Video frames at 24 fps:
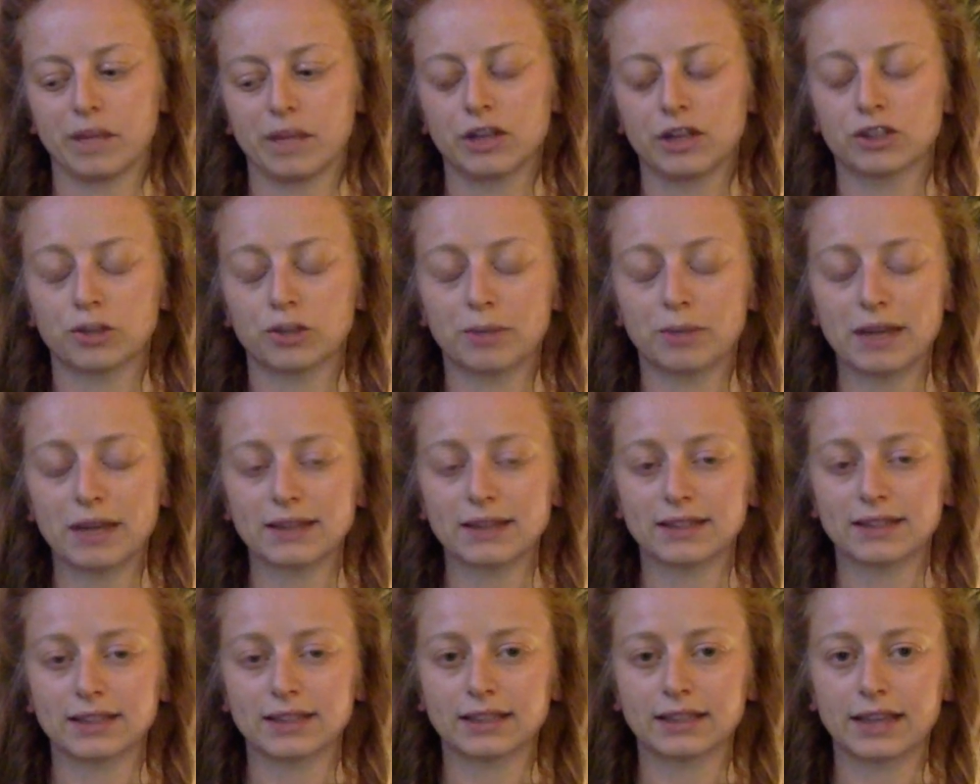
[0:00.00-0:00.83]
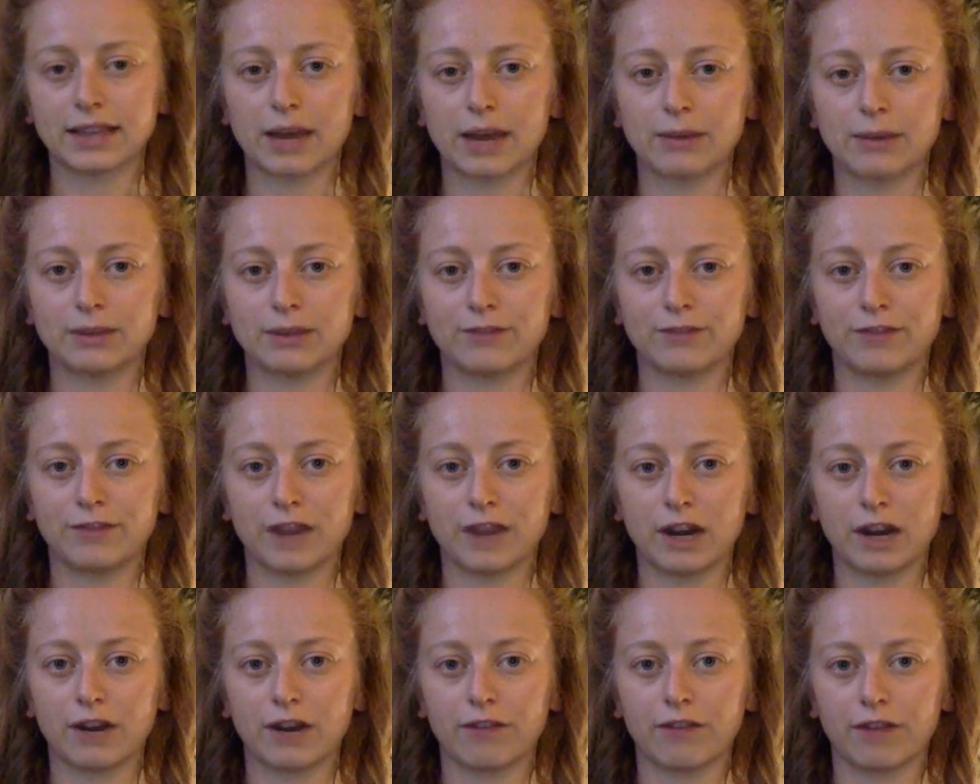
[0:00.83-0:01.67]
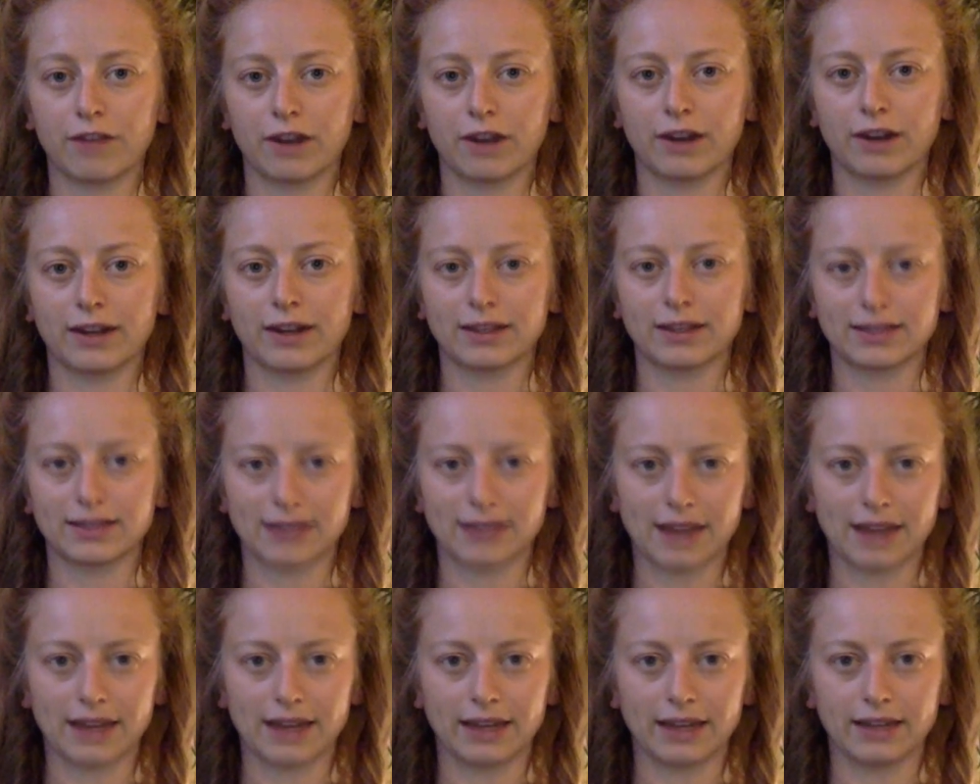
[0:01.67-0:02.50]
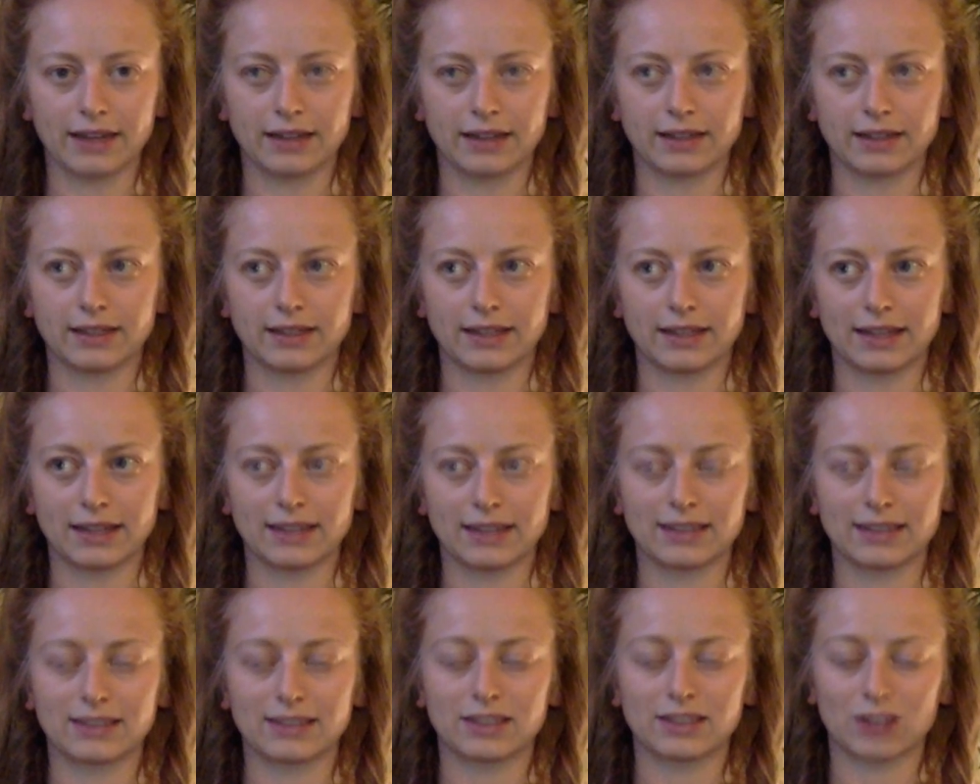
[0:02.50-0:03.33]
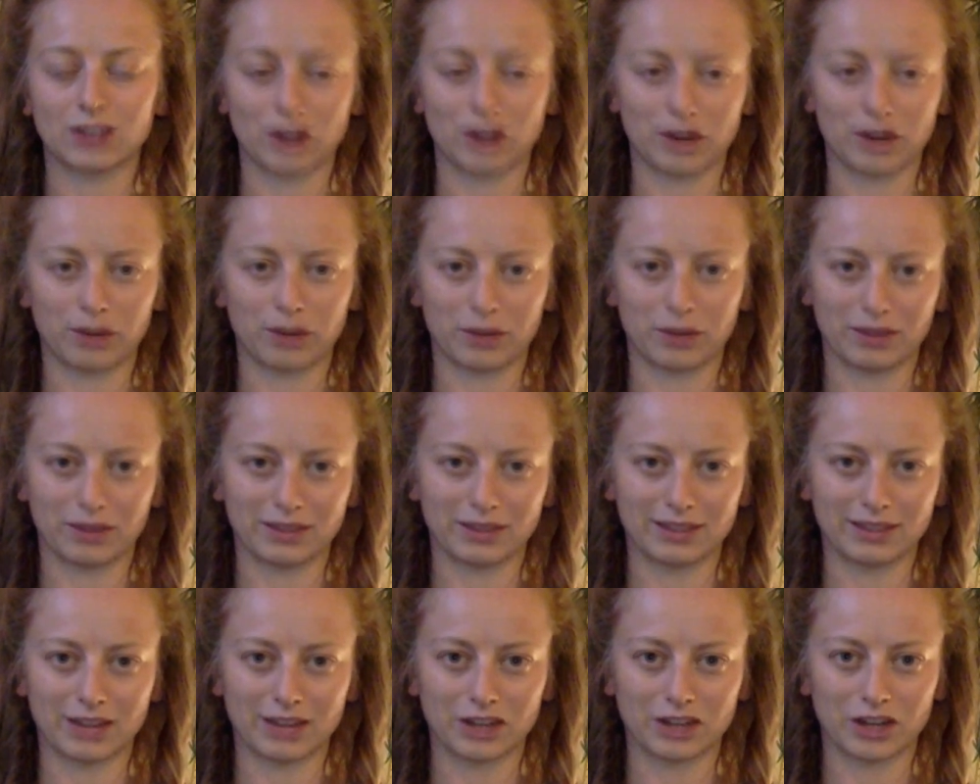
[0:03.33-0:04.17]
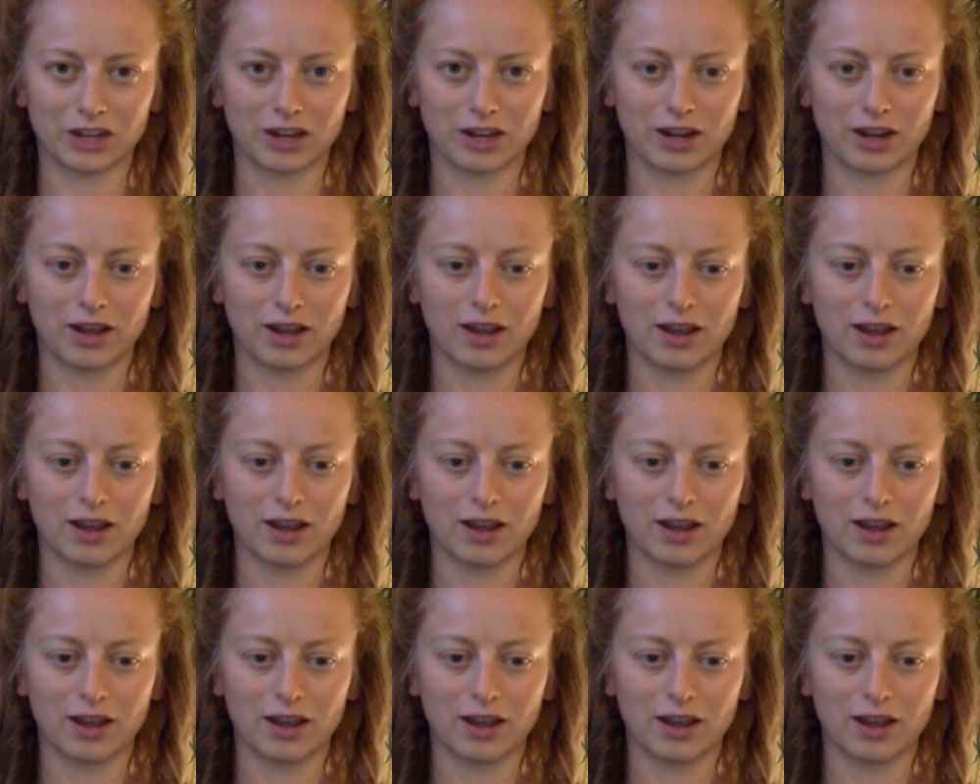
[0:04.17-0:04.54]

So basically, I was very, very excited to get started with this session.